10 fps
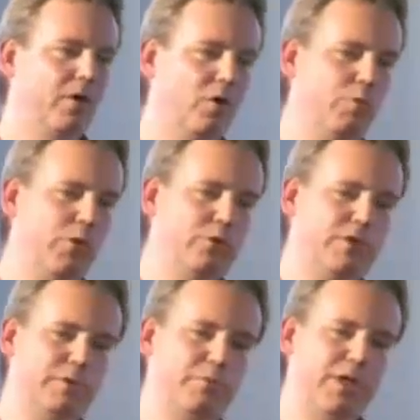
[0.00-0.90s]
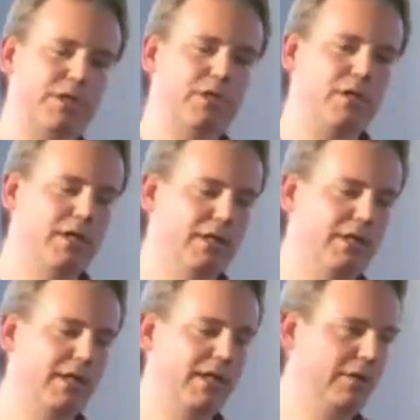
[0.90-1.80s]
all puts it
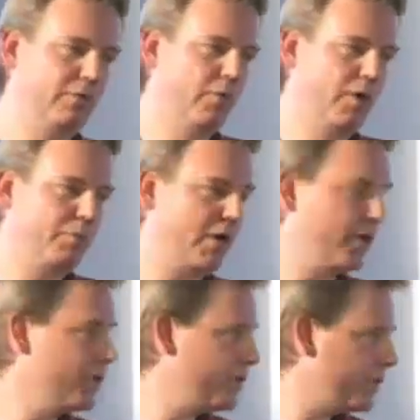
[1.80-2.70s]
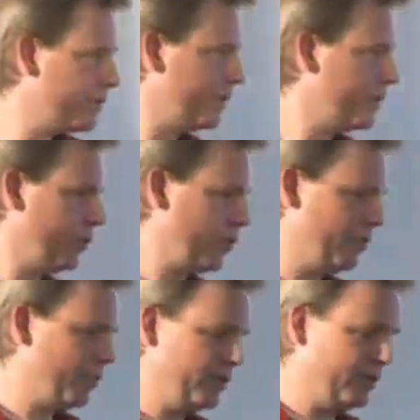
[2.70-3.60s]
basically in one bucket, the
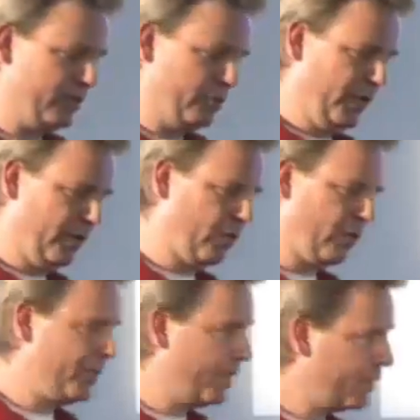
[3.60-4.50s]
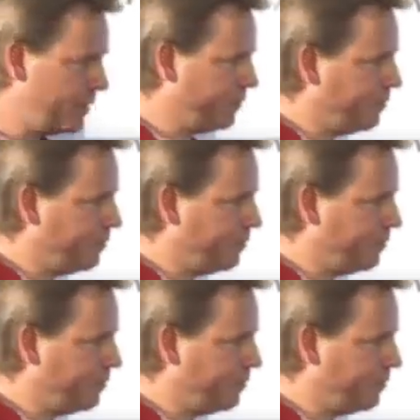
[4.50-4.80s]
document, the window object.